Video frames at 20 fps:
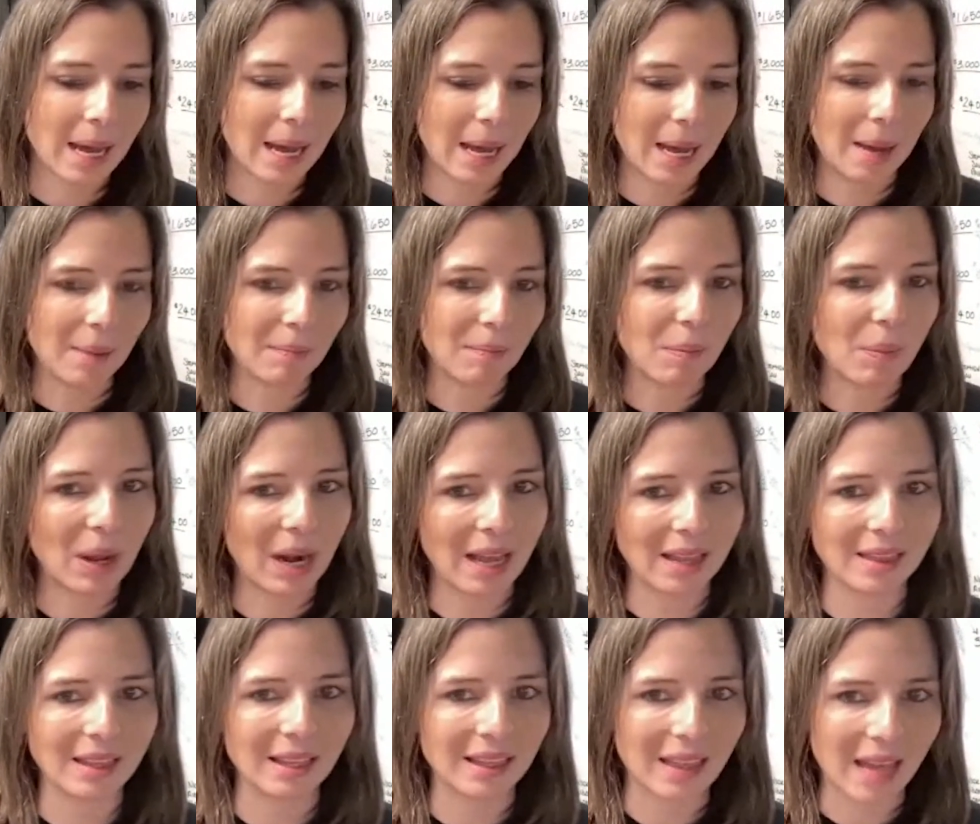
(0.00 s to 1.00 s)
But I
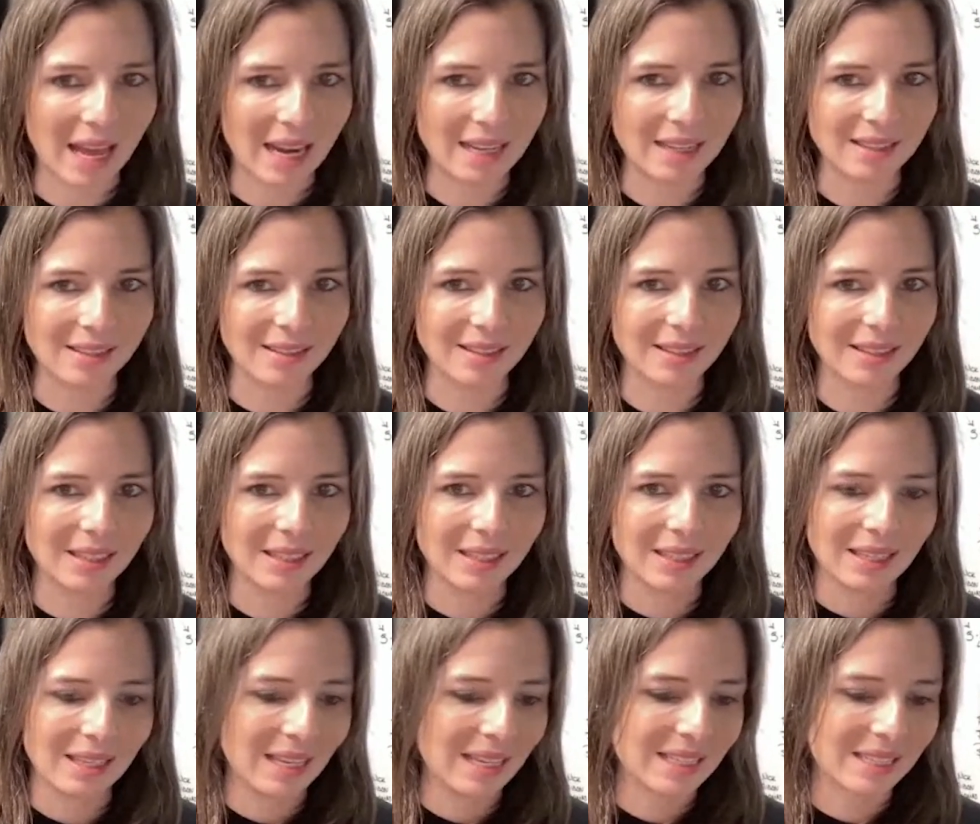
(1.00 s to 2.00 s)
think that is
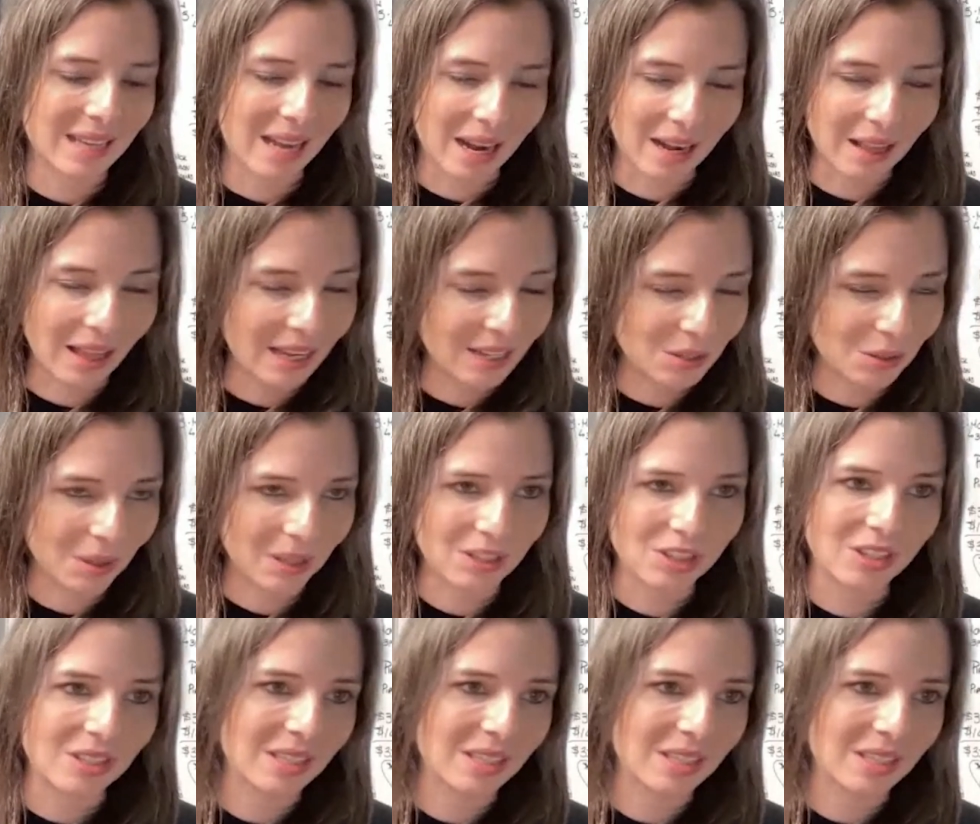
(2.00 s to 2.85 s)
not a light switch.